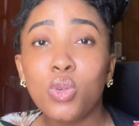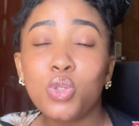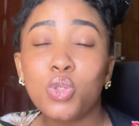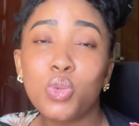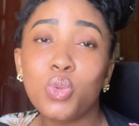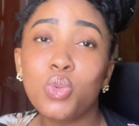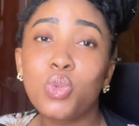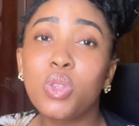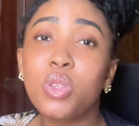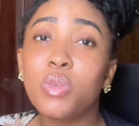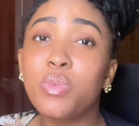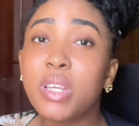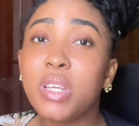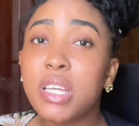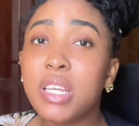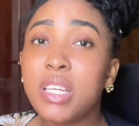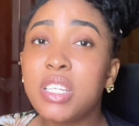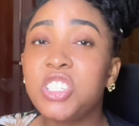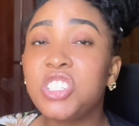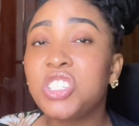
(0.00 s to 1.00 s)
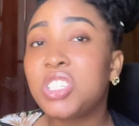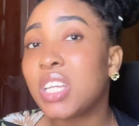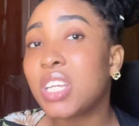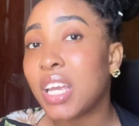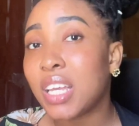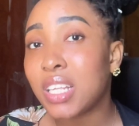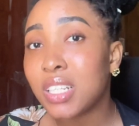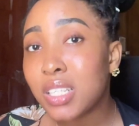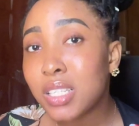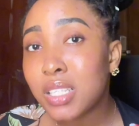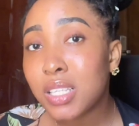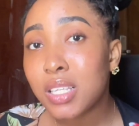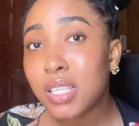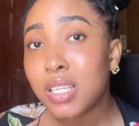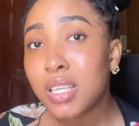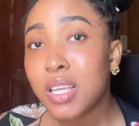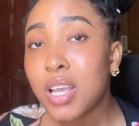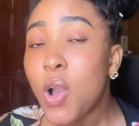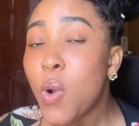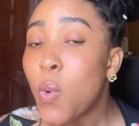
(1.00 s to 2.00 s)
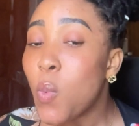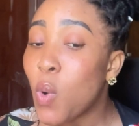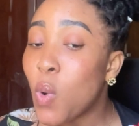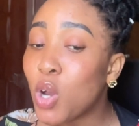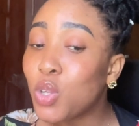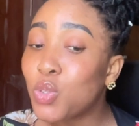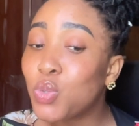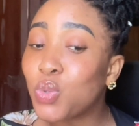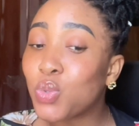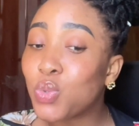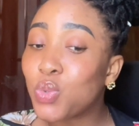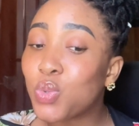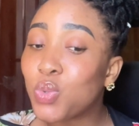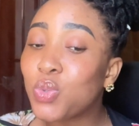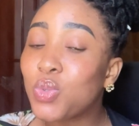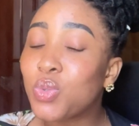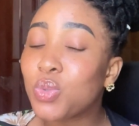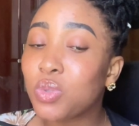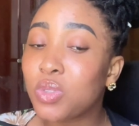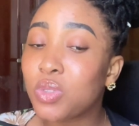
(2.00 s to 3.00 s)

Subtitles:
to 3 shades, 1 to 2 to